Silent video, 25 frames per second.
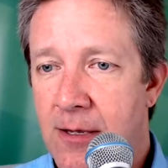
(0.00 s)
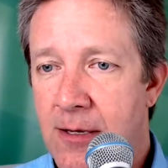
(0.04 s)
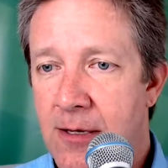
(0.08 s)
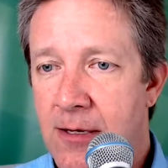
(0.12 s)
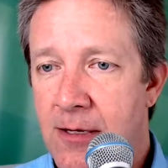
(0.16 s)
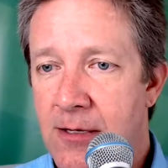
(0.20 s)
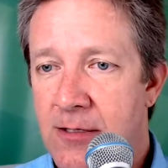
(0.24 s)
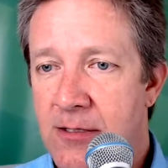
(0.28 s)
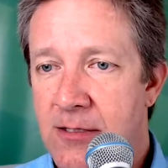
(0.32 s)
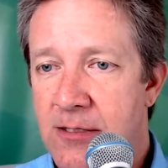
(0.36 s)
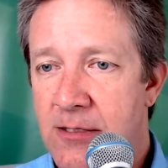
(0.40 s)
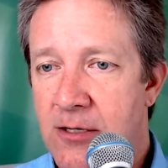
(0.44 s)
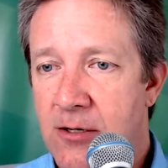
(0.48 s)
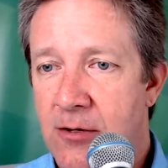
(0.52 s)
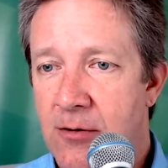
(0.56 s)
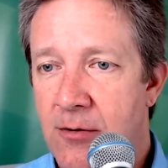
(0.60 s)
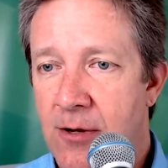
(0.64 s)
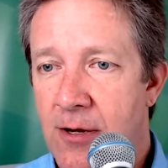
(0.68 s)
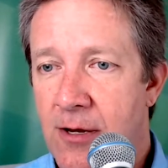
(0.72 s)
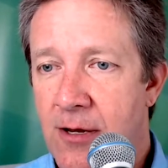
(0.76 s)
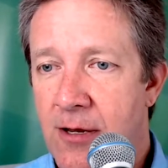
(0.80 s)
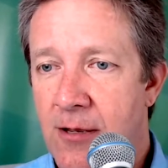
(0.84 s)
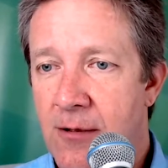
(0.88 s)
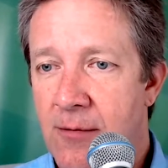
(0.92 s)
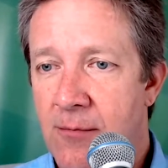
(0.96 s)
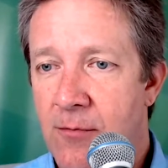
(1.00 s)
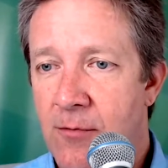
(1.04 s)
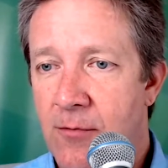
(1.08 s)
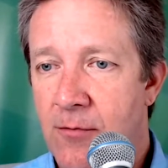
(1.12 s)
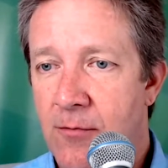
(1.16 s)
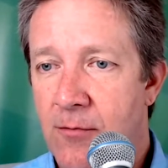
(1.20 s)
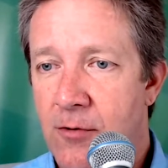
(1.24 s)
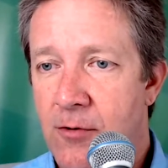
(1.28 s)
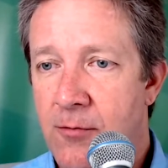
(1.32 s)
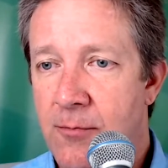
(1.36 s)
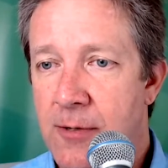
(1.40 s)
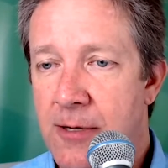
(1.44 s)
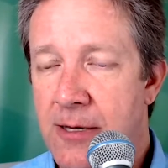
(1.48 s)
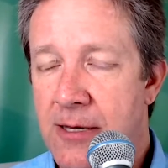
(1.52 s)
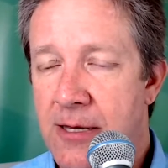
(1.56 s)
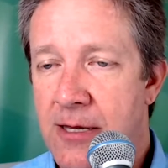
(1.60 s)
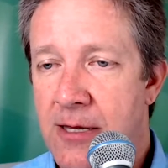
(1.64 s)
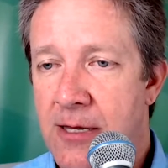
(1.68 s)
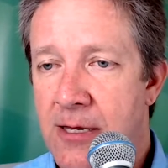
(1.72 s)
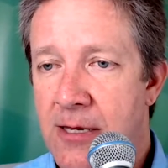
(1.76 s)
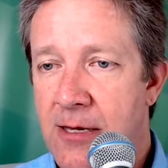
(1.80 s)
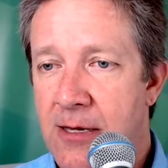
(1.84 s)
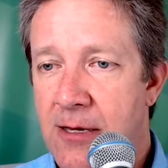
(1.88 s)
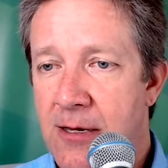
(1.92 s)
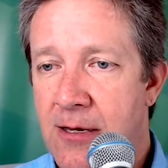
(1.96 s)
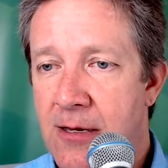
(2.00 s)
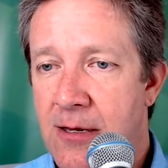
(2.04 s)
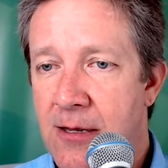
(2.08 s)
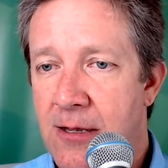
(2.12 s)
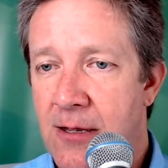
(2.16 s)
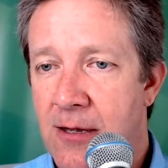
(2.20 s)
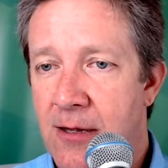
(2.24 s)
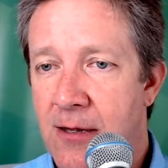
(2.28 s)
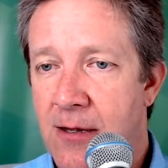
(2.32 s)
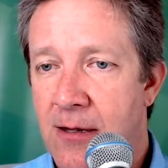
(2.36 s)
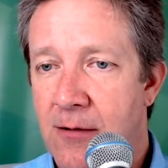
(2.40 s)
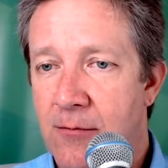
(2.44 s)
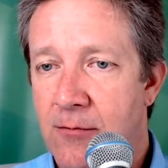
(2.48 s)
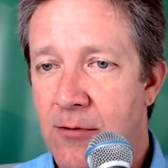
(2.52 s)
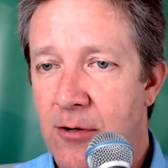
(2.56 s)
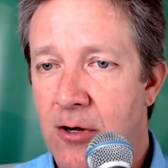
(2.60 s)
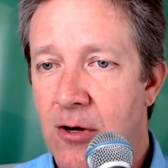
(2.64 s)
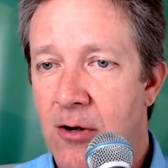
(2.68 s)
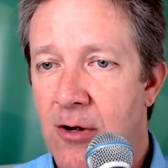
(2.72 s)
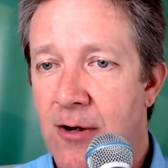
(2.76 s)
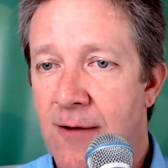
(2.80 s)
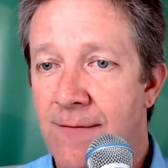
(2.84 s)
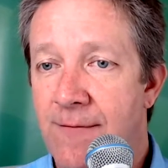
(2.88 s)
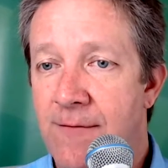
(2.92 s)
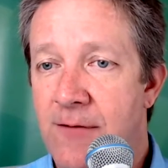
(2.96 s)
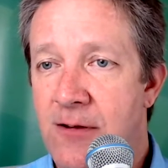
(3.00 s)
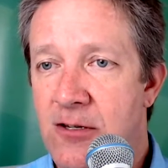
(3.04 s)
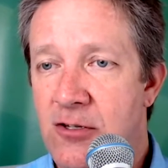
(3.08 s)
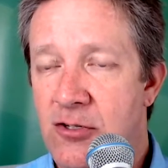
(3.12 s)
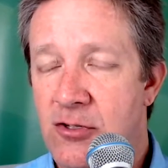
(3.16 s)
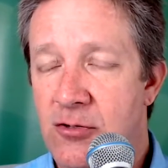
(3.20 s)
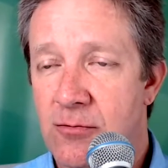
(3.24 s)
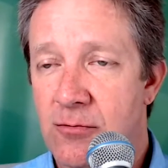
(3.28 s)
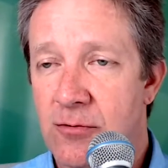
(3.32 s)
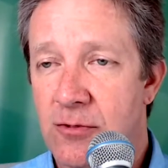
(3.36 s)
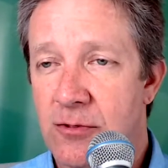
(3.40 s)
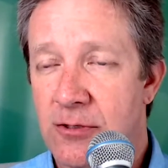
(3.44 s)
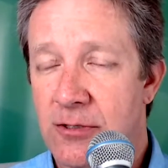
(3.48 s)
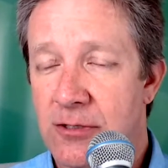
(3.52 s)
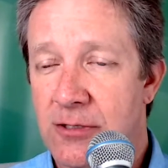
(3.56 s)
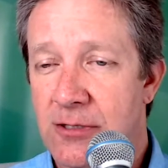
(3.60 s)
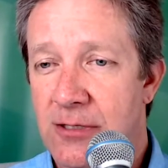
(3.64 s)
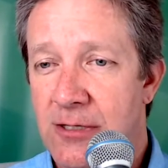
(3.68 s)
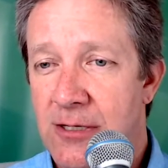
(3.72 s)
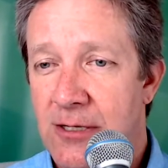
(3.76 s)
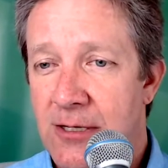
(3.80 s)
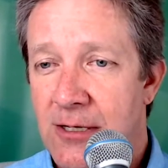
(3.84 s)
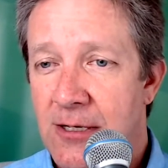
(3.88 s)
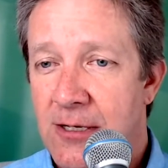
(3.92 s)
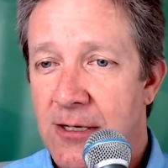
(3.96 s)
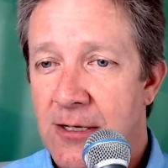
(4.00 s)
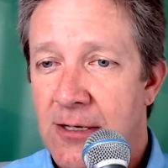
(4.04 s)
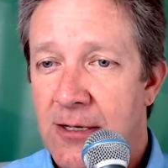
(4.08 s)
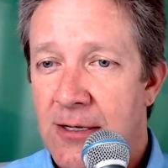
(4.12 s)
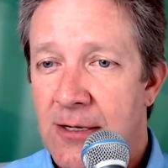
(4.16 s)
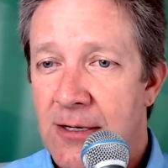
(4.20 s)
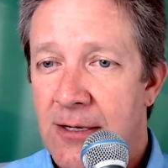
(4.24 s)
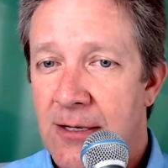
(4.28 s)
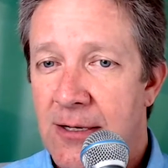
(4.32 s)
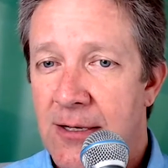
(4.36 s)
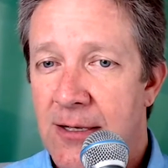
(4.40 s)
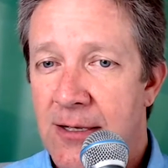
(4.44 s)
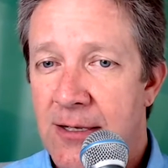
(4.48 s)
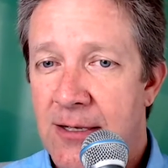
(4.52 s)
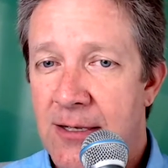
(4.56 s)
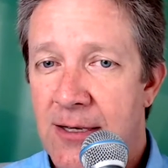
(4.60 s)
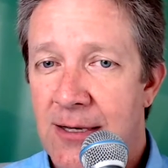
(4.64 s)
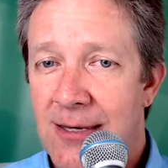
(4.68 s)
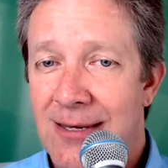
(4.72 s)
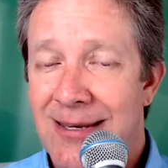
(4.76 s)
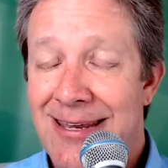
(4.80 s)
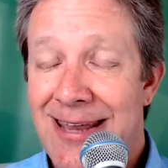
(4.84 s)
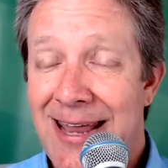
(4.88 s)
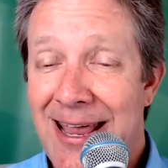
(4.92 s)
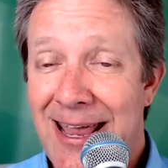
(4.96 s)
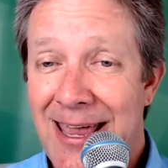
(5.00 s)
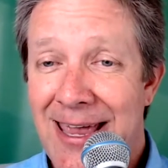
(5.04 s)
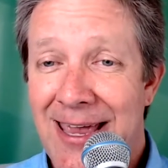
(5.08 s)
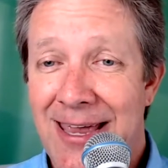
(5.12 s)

Instagram would be key regarding visuals. Yeah,